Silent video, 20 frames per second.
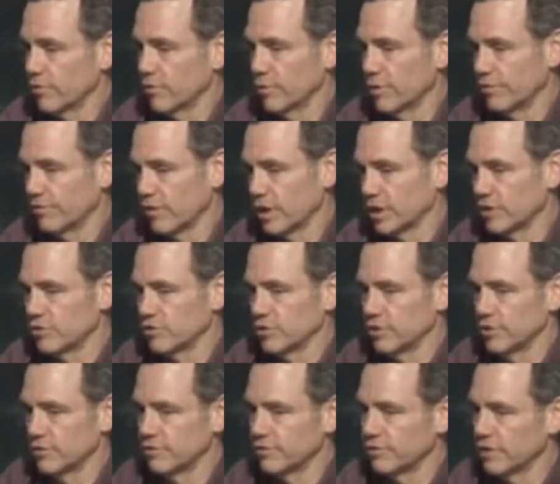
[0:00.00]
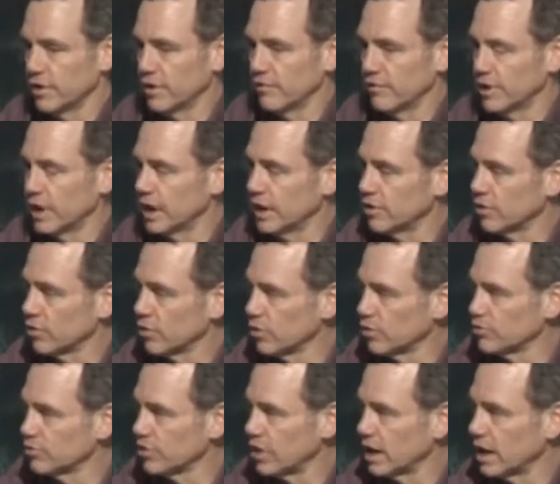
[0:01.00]
reflection of, of an
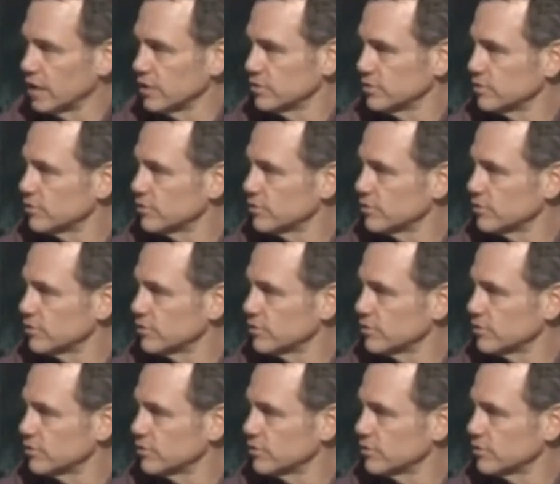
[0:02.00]
eight-year-old child.